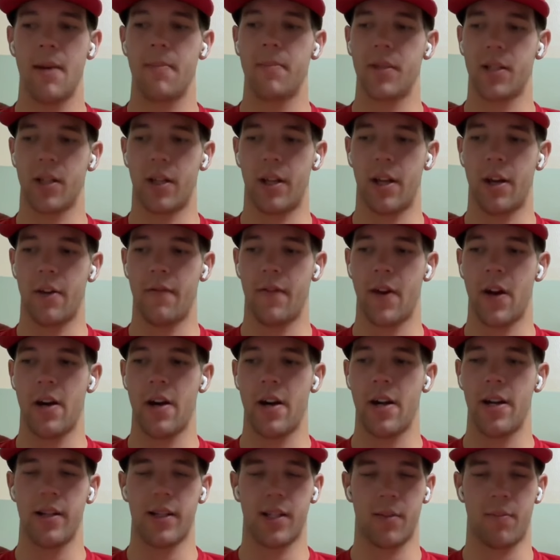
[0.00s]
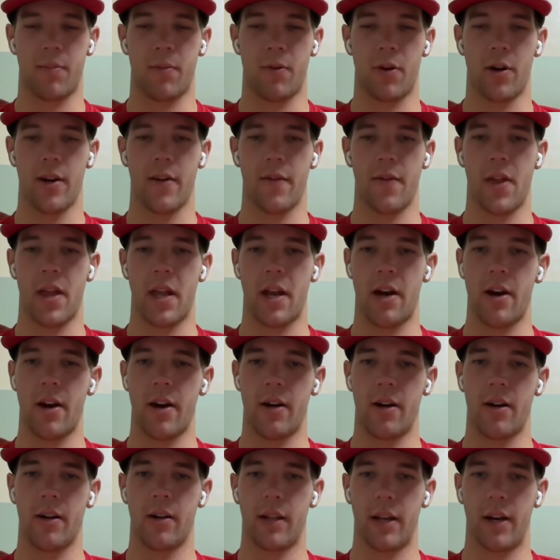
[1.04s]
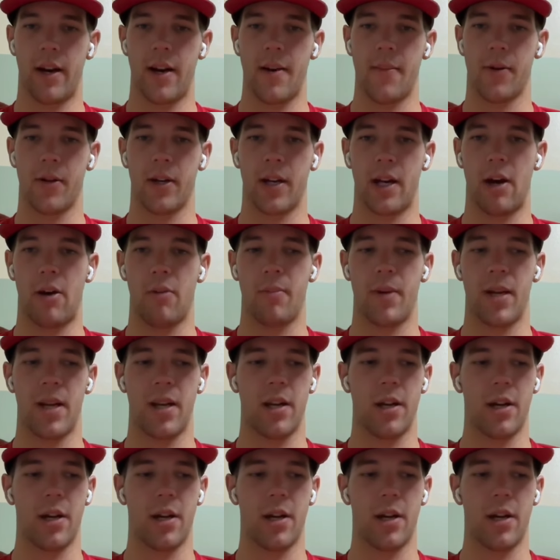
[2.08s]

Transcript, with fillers: Yep. So they're very supportive and they're they're able to help me.